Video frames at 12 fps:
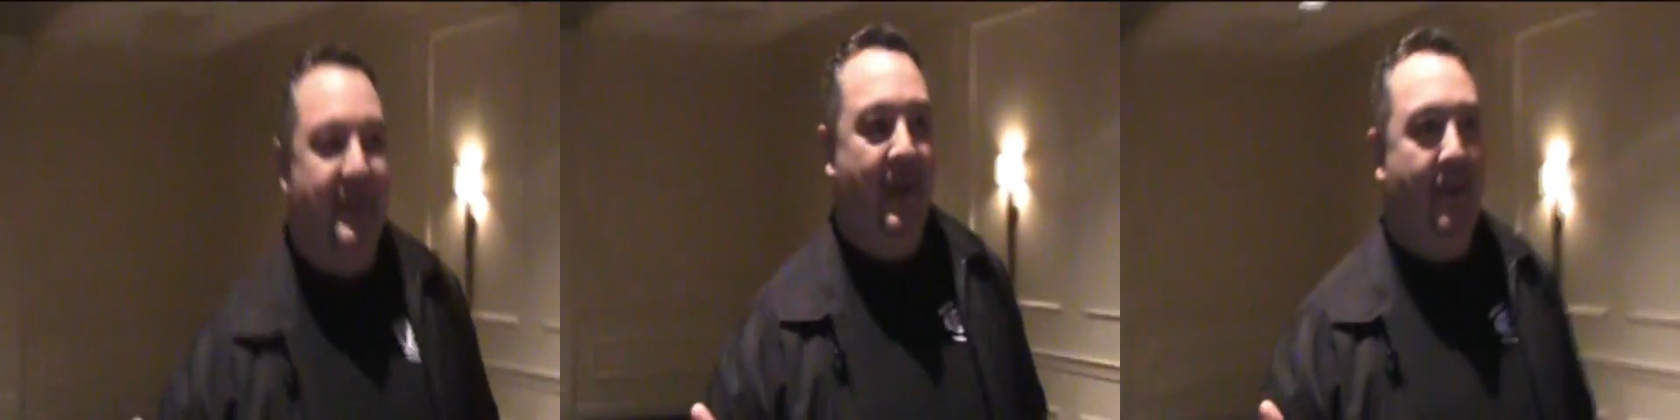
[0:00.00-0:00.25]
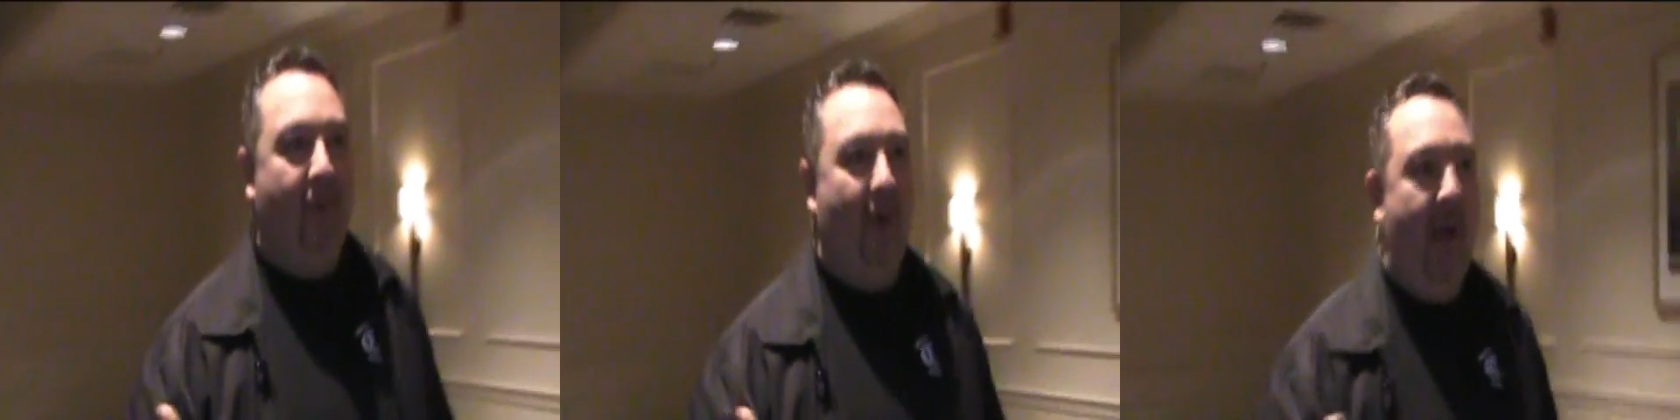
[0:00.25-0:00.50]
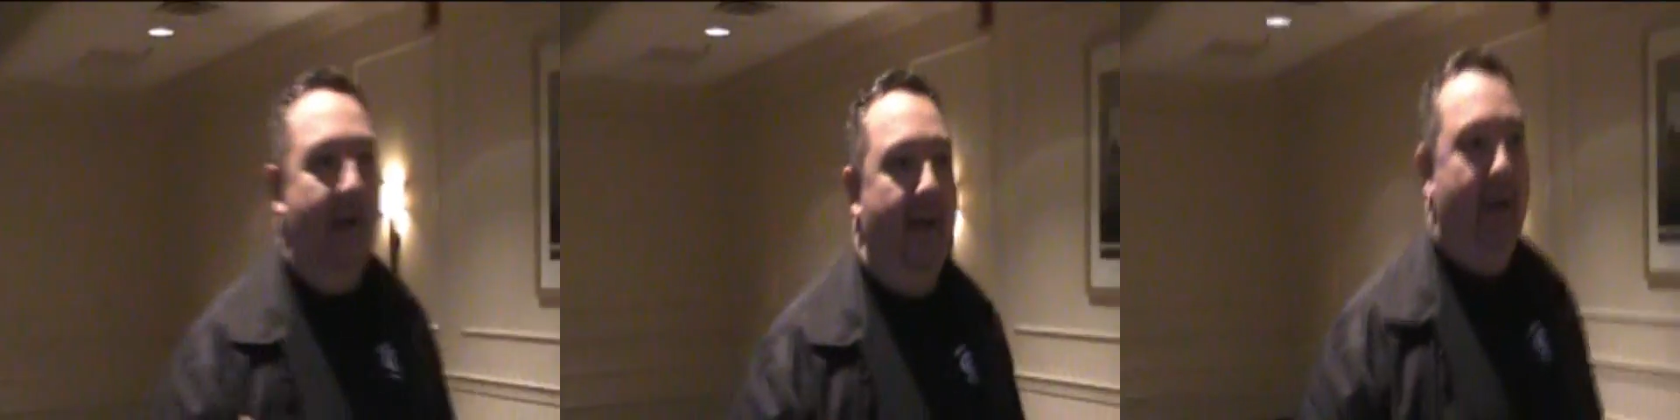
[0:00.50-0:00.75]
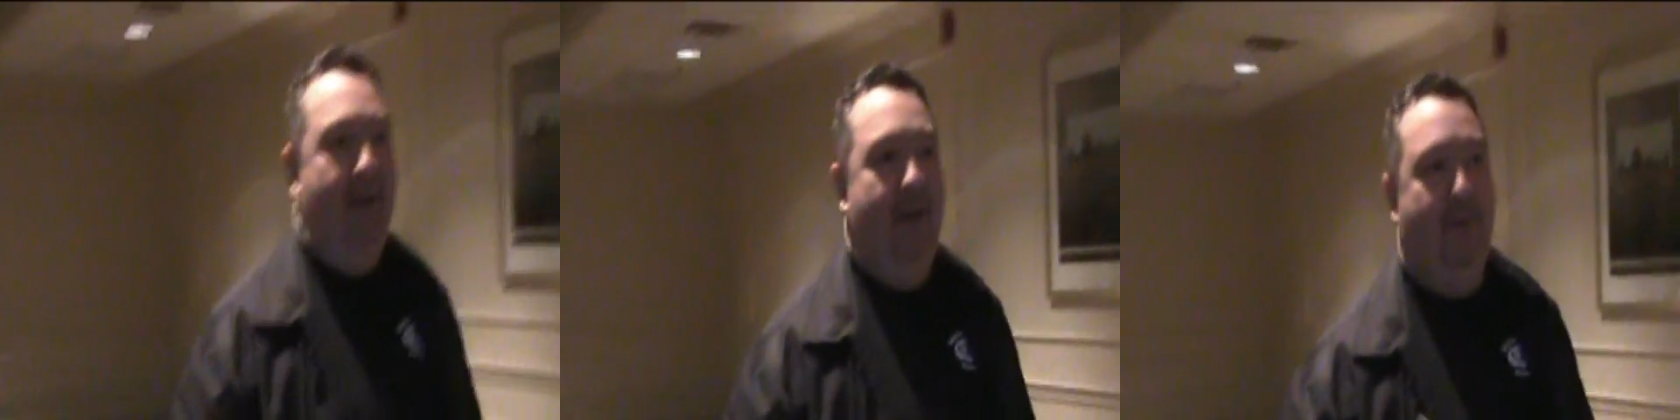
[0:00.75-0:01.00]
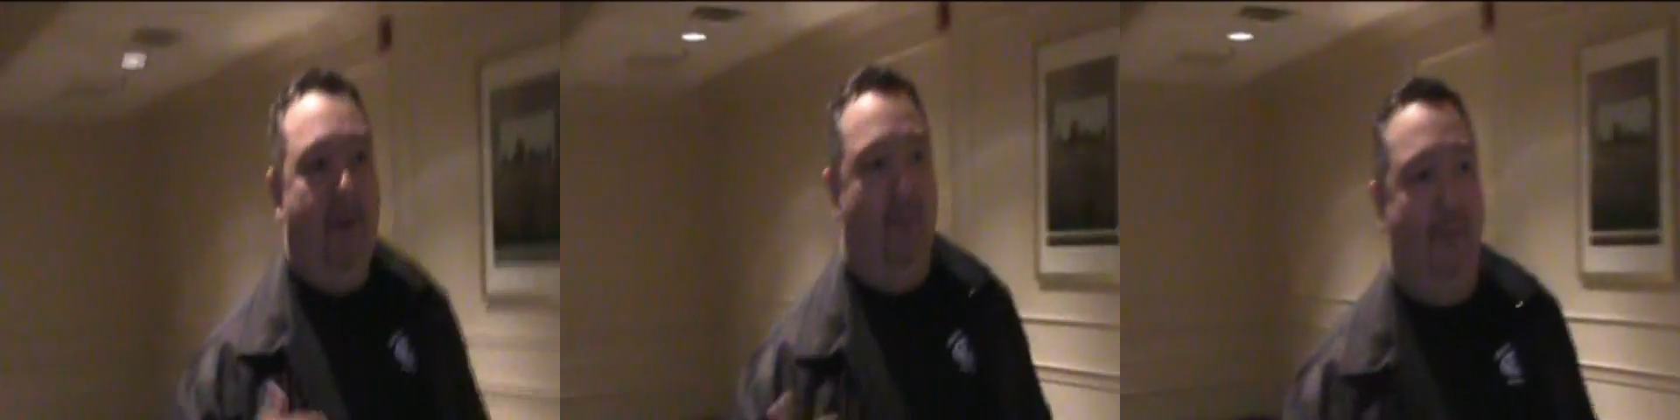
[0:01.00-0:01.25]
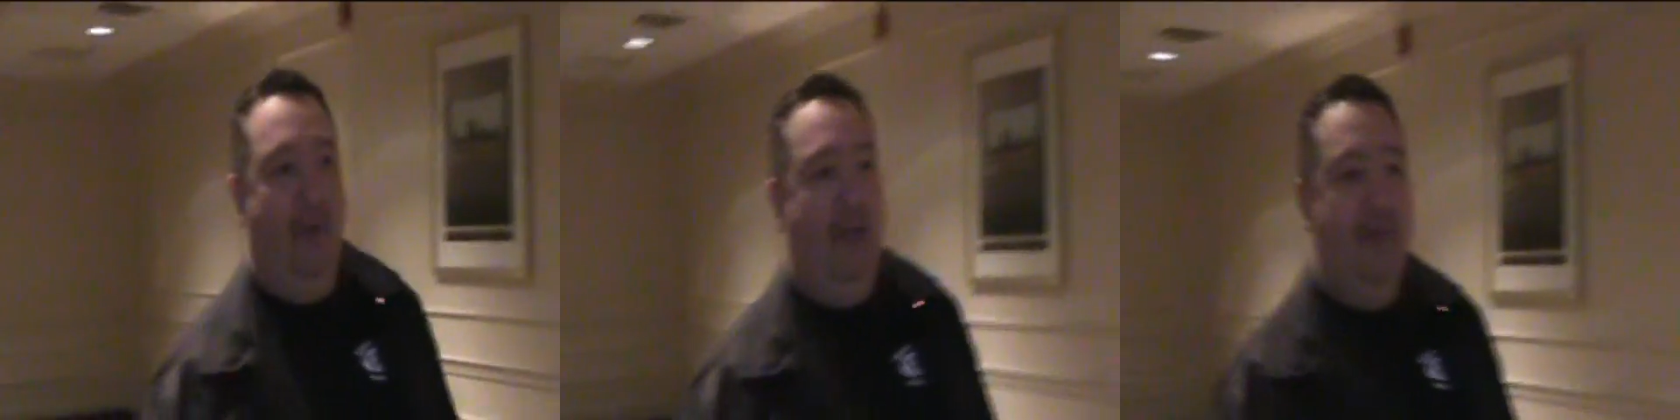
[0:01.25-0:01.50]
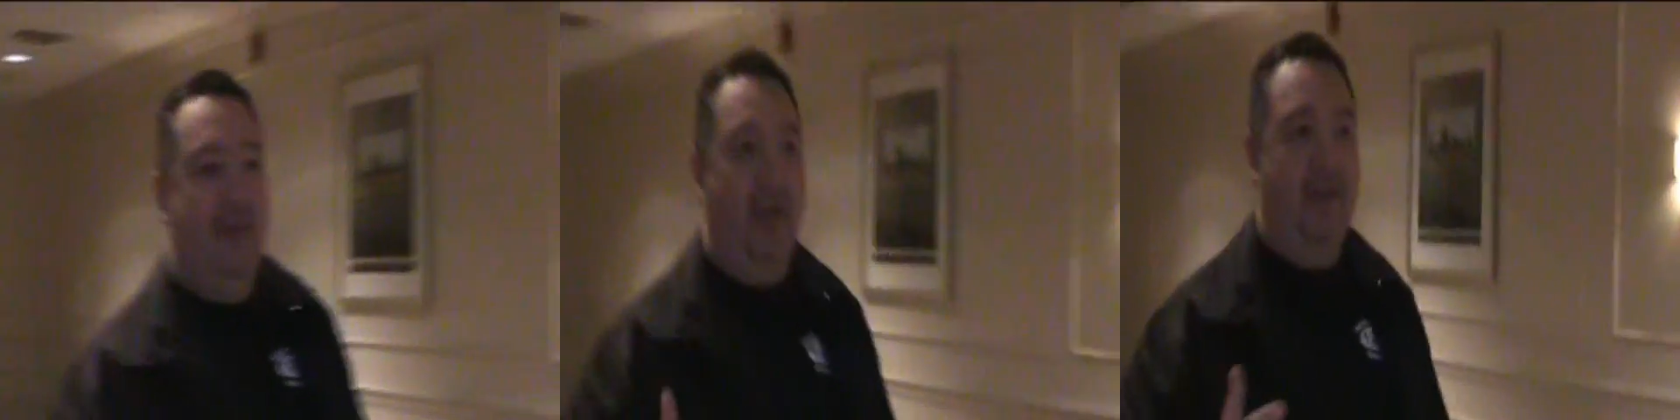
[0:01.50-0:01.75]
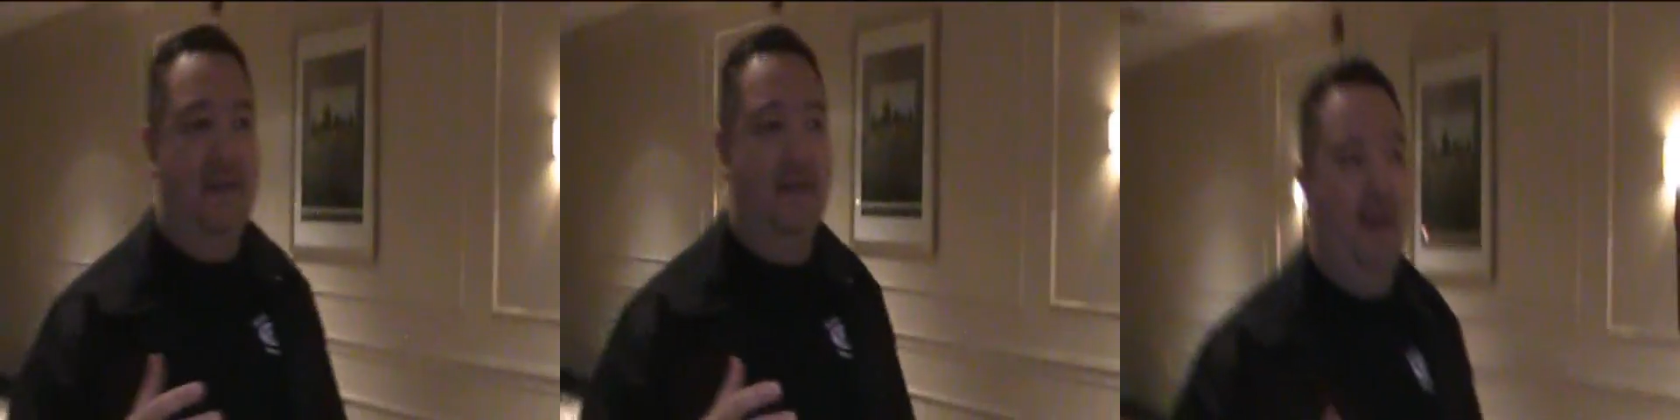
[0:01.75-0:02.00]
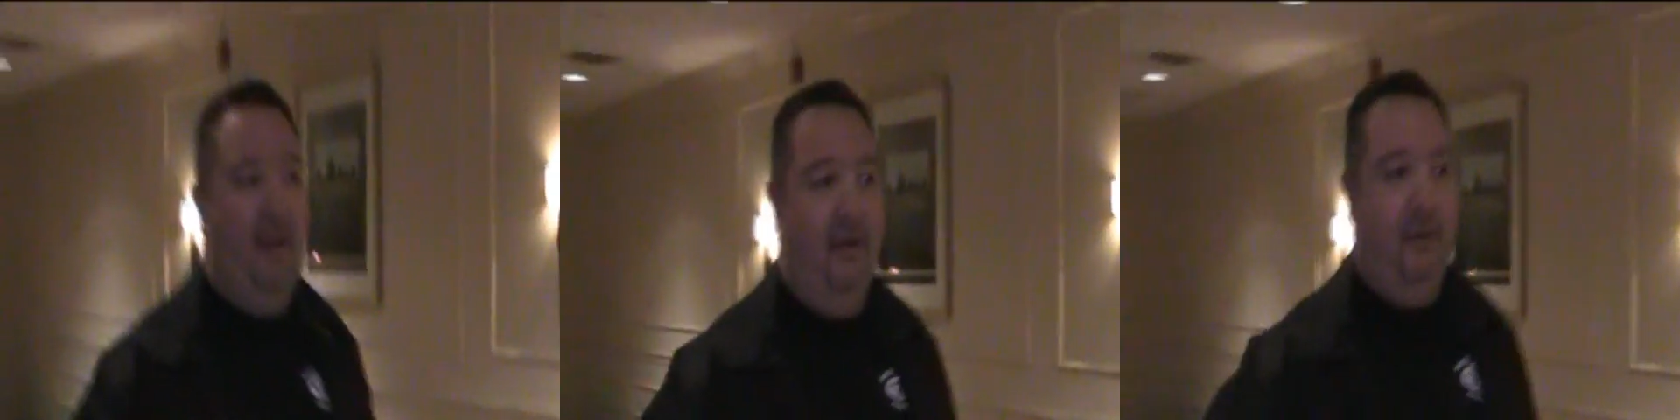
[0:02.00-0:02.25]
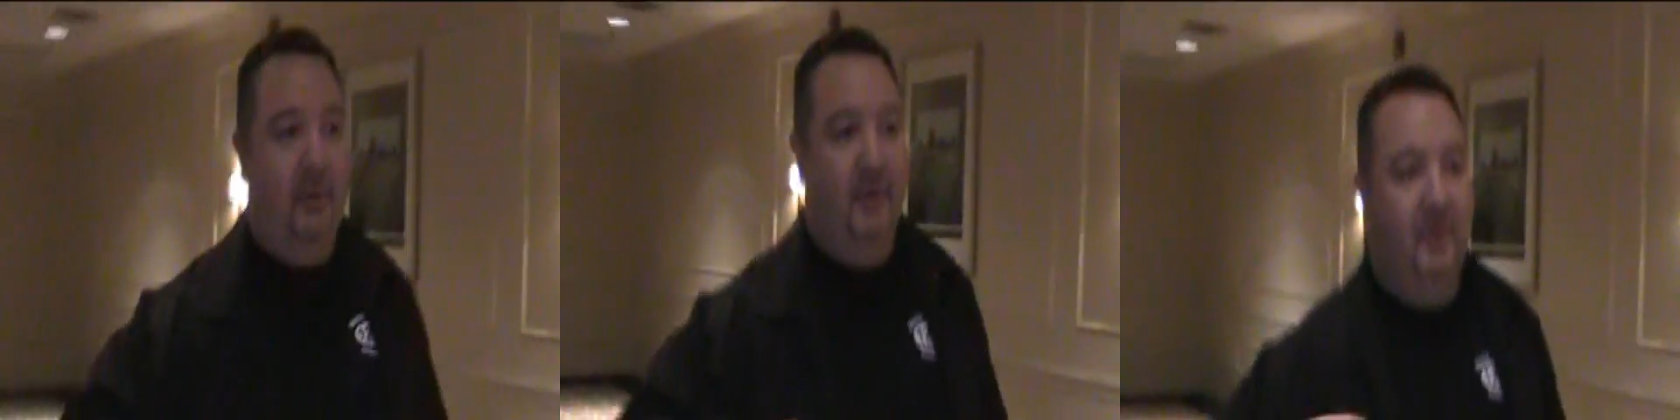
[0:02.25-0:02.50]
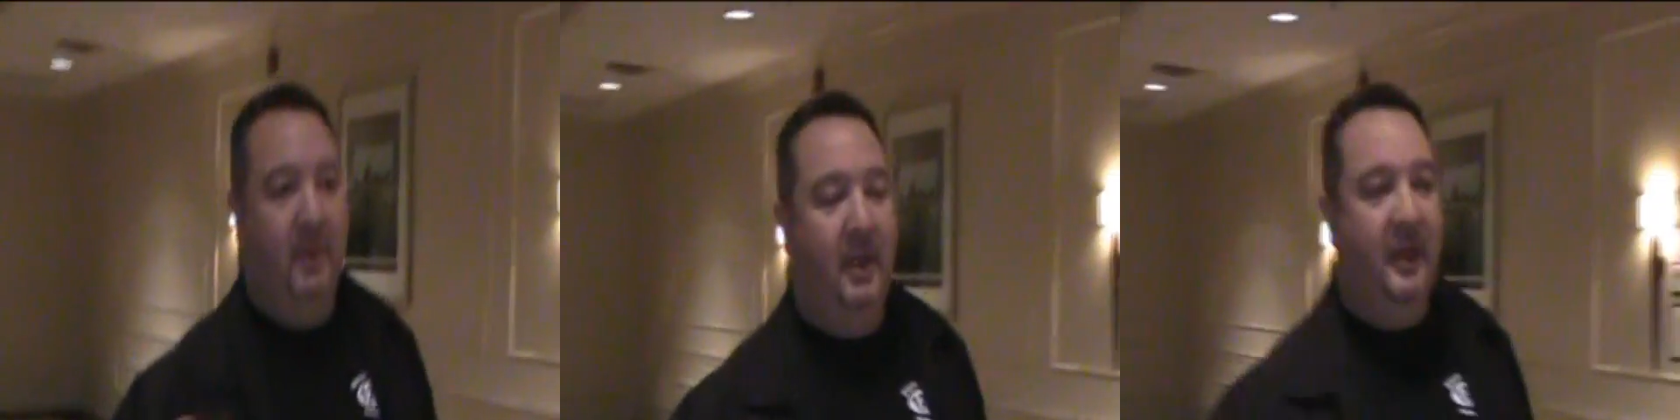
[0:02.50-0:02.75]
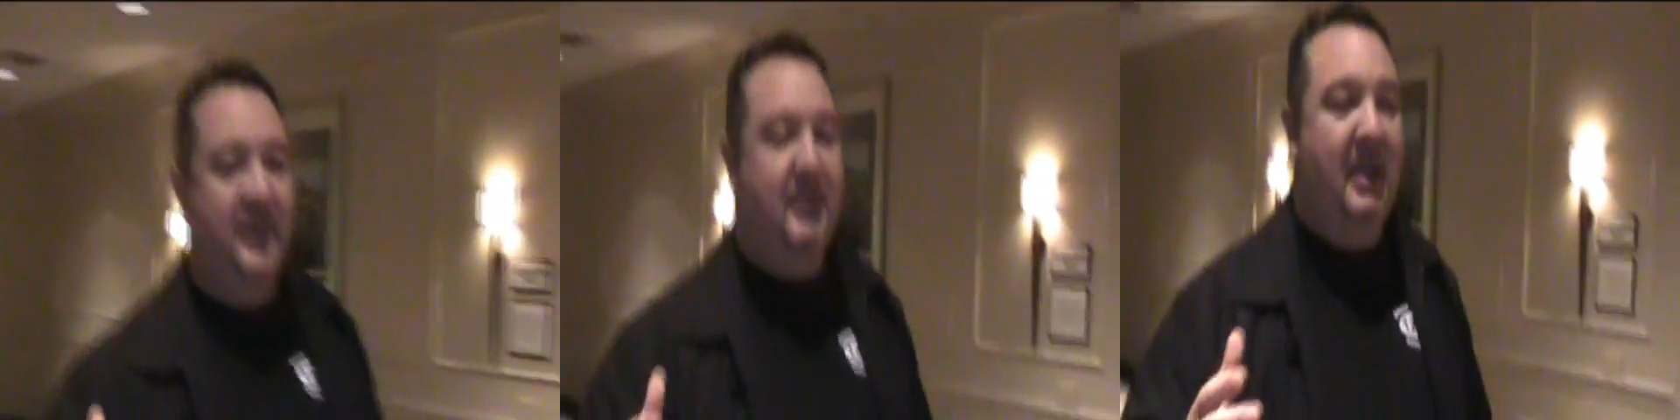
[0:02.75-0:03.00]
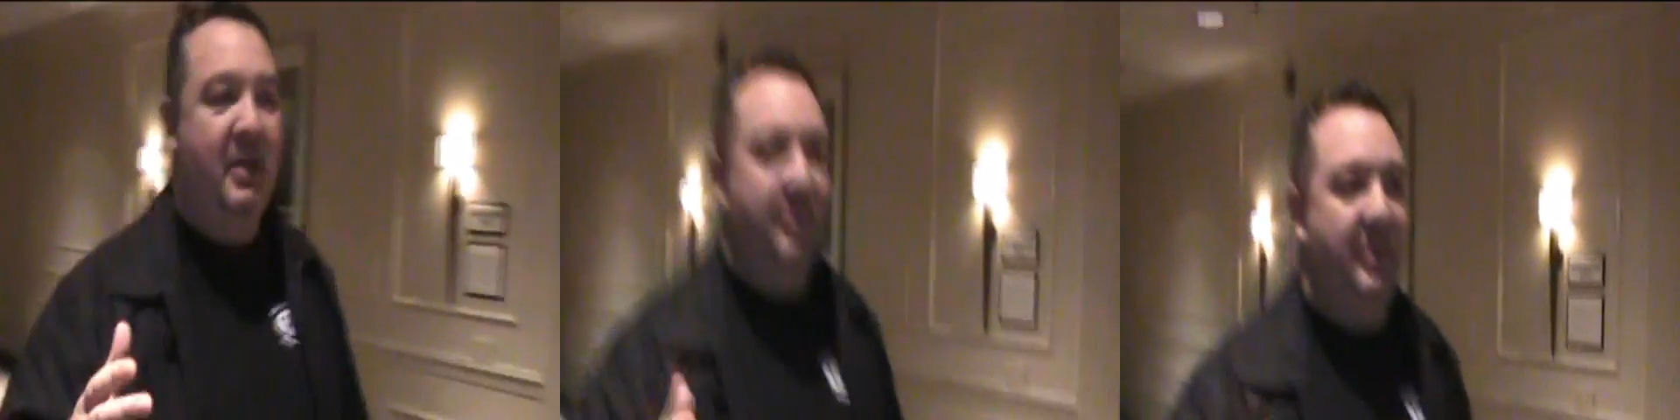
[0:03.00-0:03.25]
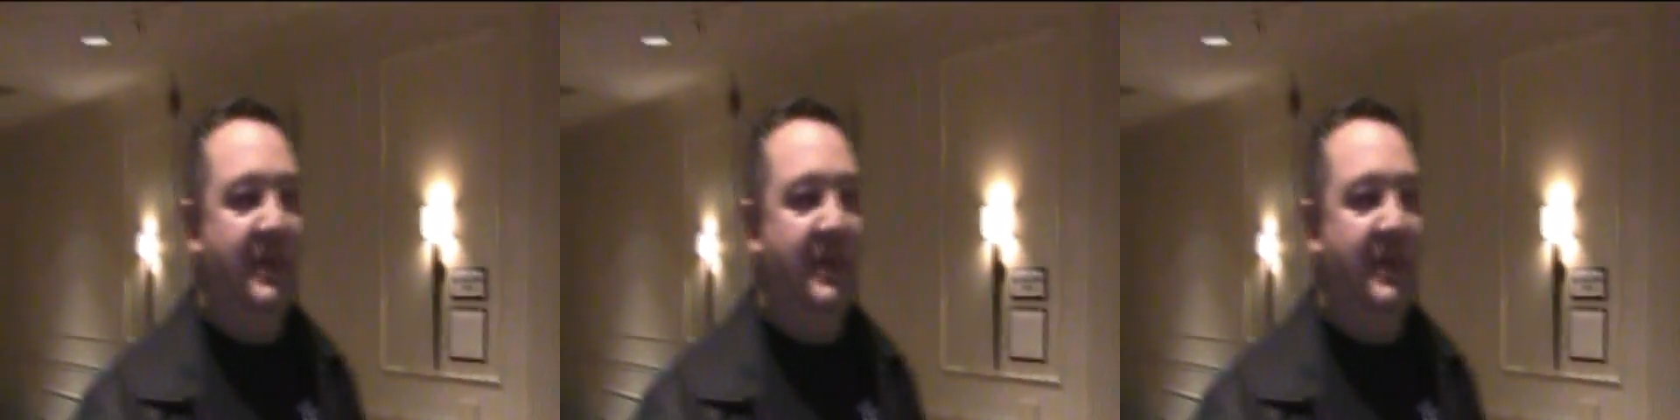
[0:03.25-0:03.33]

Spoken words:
you start broadening to a franchise style, or you want to expand your